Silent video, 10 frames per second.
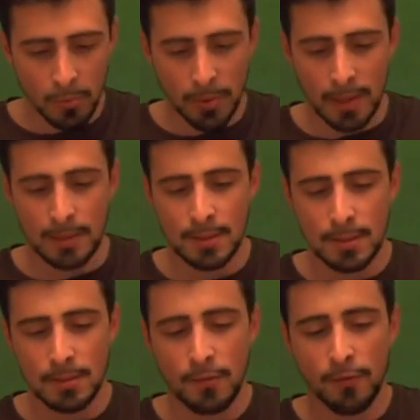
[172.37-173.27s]

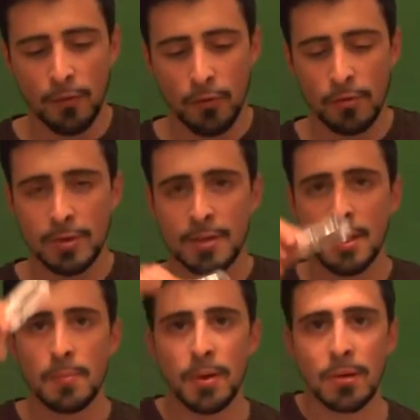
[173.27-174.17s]
paste for your
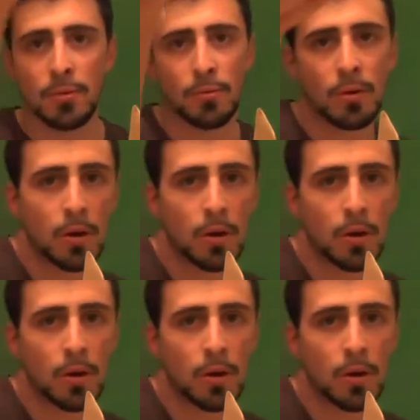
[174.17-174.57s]
CPU.